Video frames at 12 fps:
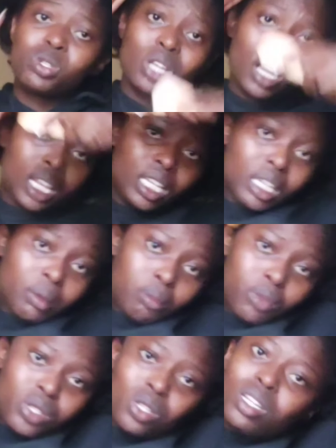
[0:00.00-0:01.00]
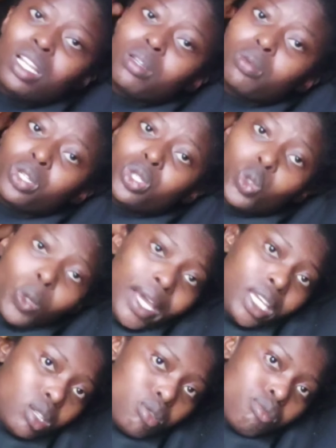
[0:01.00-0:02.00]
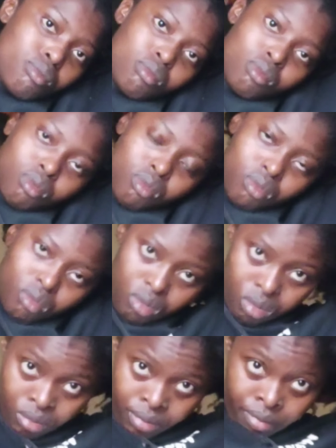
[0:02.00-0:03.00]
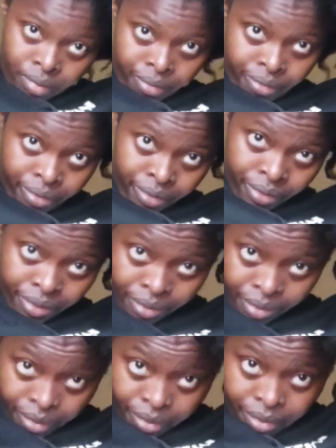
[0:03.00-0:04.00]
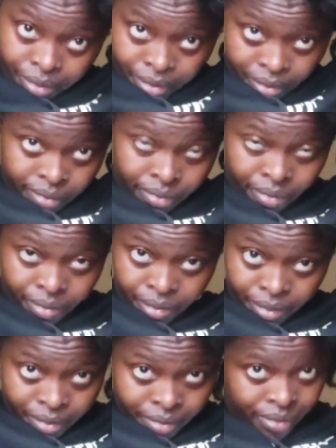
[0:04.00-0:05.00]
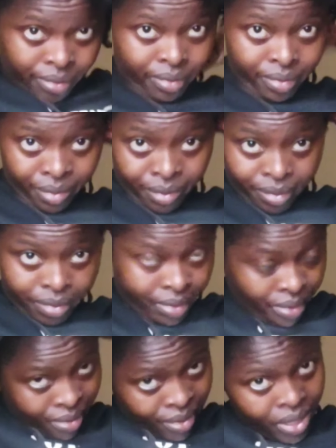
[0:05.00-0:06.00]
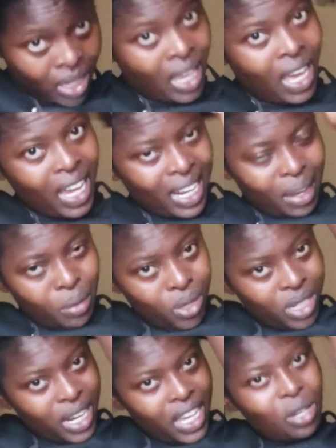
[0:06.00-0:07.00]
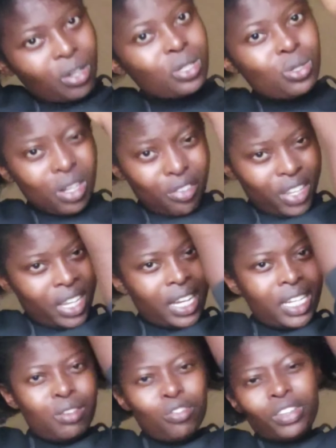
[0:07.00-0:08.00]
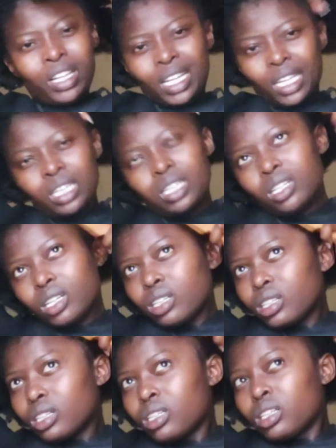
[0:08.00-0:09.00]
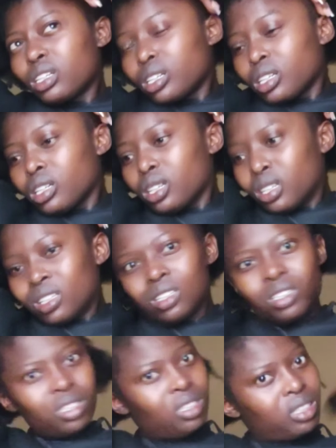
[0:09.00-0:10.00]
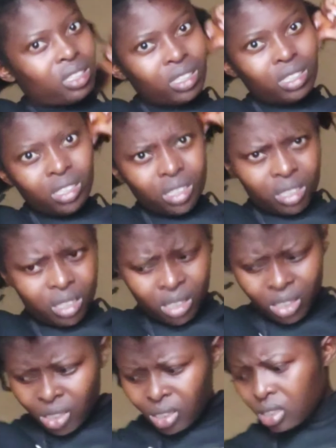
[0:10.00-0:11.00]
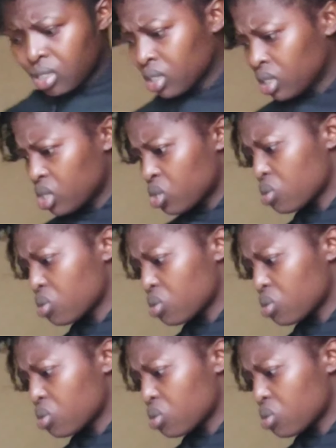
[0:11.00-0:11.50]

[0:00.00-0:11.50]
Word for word: the outlook I loved the day. This day was so special to me because it was an opportunity for my family and uh, for our family actually and our friends to come and support